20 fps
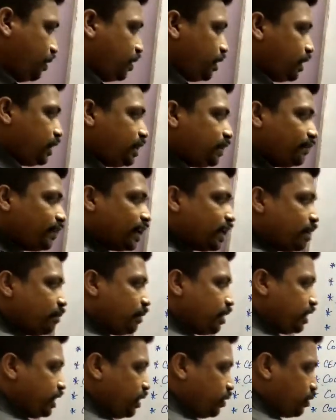We
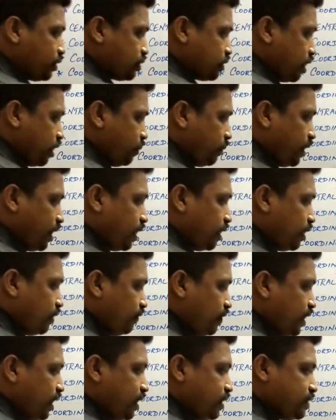
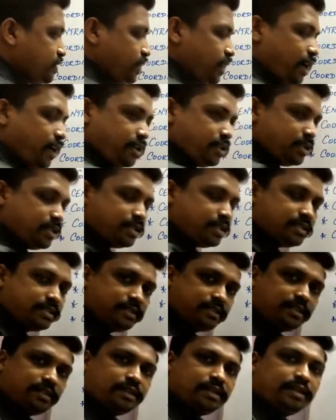can say it in
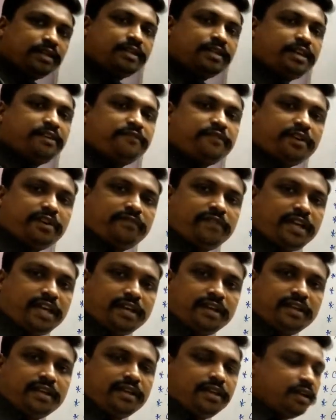another different
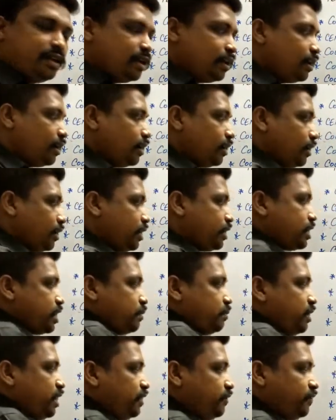way. It
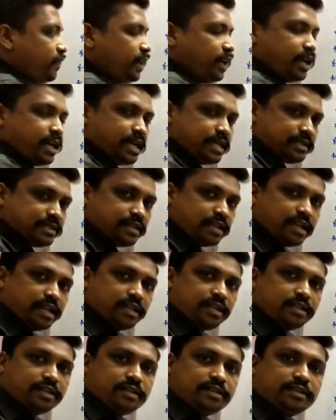can be defined as
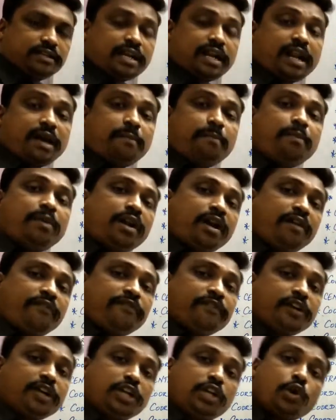the number
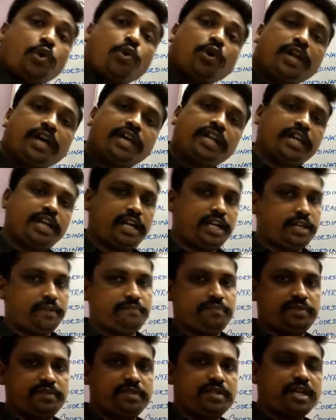of donor
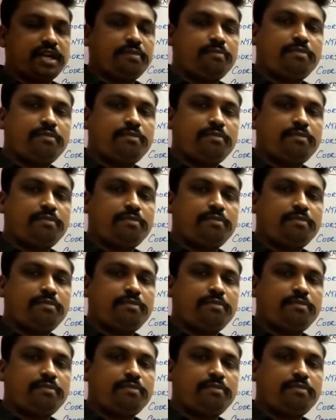atoms to